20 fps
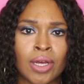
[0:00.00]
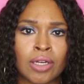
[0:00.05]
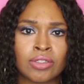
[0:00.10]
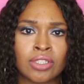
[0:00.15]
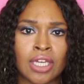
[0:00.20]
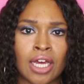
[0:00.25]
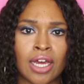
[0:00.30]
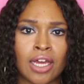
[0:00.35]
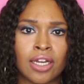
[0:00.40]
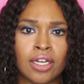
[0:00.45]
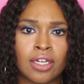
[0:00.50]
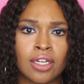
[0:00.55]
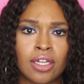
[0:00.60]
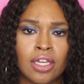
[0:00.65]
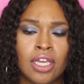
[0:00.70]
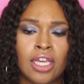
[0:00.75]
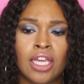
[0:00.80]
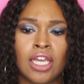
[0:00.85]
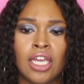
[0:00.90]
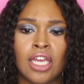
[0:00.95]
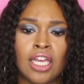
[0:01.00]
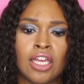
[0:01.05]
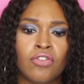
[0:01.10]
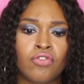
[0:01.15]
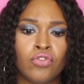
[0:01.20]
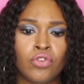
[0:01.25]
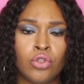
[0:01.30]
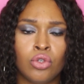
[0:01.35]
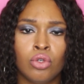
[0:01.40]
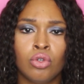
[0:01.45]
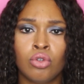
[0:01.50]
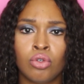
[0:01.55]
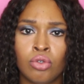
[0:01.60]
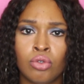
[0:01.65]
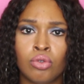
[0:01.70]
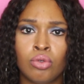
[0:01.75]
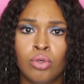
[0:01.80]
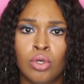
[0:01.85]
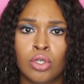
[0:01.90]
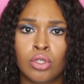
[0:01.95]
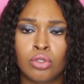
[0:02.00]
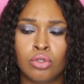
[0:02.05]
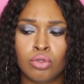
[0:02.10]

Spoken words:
outside? If you